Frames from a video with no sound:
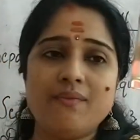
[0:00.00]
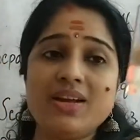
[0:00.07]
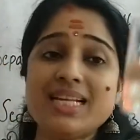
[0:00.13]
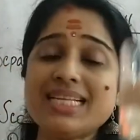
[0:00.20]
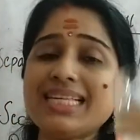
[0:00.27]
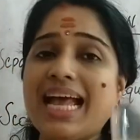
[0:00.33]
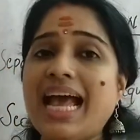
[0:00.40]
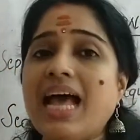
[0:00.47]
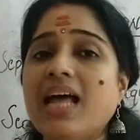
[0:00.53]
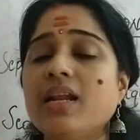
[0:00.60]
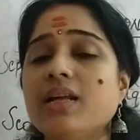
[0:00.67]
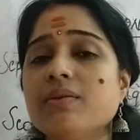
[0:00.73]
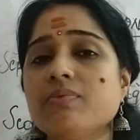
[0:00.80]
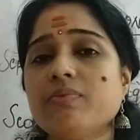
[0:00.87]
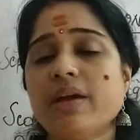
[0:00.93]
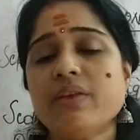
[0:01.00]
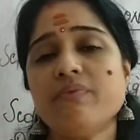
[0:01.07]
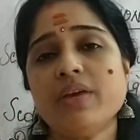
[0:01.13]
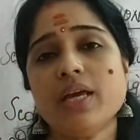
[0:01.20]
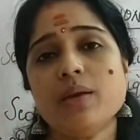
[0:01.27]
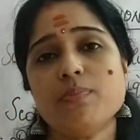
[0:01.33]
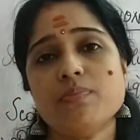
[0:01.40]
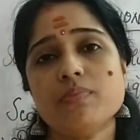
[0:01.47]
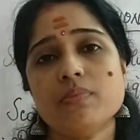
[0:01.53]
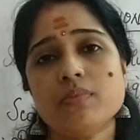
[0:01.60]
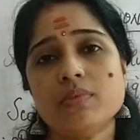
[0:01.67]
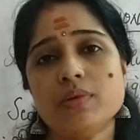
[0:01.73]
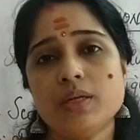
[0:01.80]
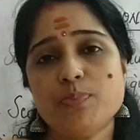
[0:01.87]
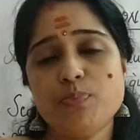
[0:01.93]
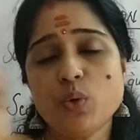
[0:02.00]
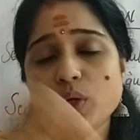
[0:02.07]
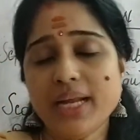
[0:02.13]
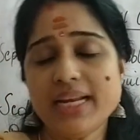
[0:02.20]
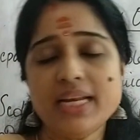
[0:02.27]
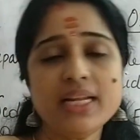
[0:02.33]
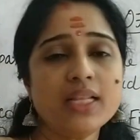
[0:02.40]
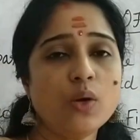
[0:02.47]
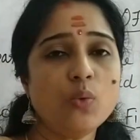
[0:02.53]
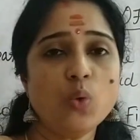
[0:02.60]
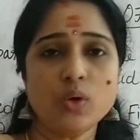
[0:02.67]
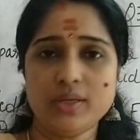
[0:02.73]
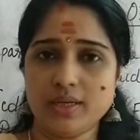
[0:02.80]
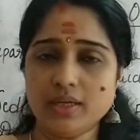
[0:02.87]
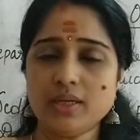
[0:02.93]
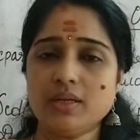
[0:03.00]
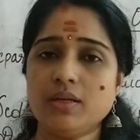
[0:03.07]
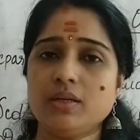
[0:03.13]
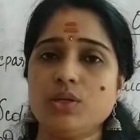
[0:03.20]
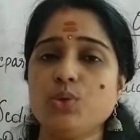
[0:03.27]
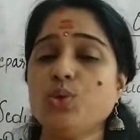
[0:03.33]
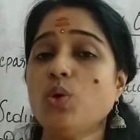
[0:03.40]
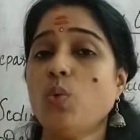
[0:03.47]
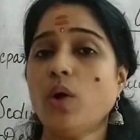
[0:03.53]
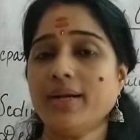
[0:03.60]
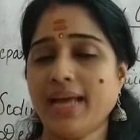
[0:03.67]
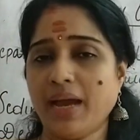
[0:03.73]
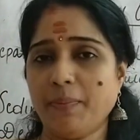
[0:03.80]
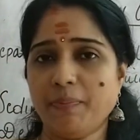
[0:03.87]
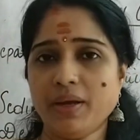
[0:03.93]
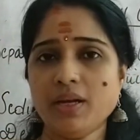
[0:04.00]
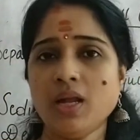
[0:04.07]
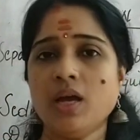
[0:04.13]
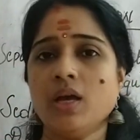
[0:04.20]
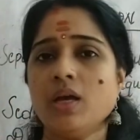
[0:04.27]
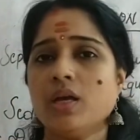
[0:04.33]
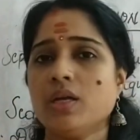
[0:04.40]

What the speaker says: When this alum, when we put it in the water, you know what happened?